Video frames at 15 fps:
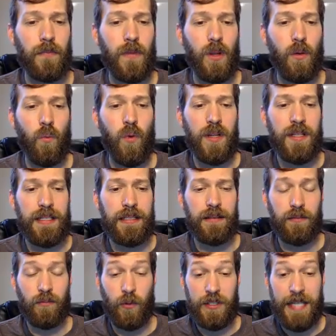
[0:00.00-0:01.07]

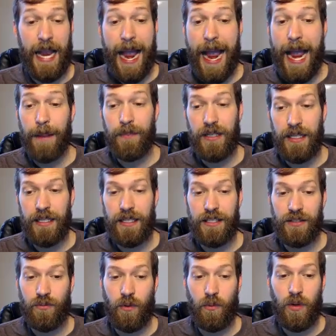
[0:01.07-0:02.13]
what's happening is
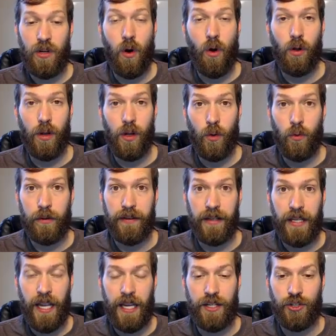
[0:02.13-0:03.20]
what we call
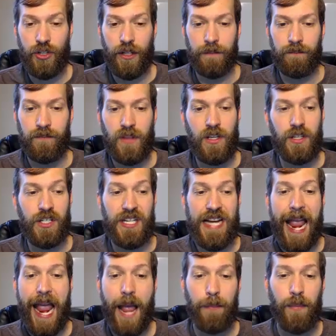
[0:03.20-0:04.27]
equivocation. There's an
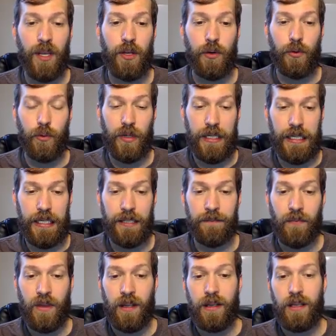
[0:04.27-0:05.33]
ambiguity
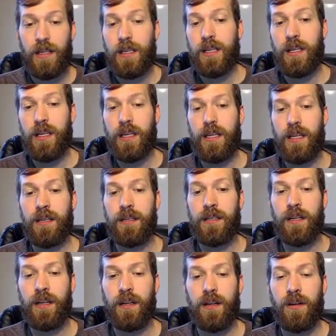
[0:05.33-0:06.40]
in
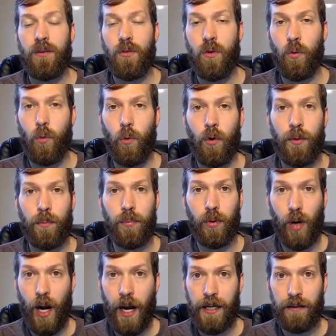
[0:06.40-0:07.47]
the word
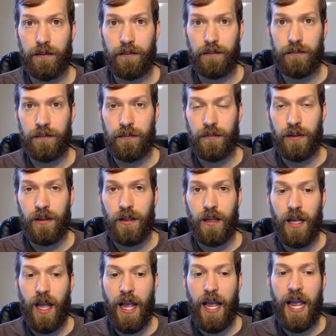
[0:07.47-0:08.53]
bright,
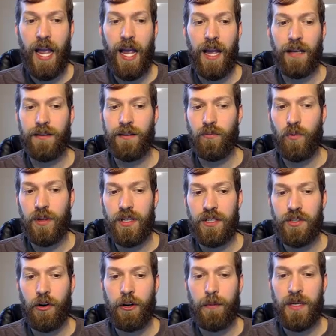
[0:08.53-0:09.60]
and what this
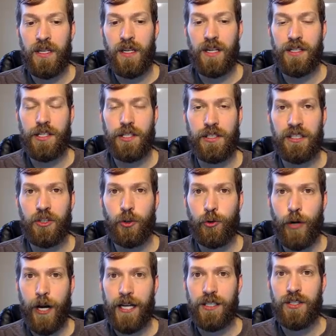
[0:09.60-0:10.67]
argument does is it
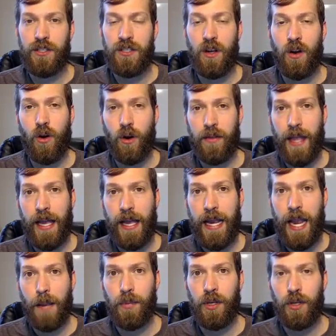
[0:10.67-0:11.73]
trades on that
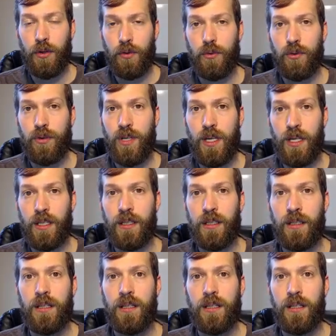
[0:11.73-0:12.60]
ambiguity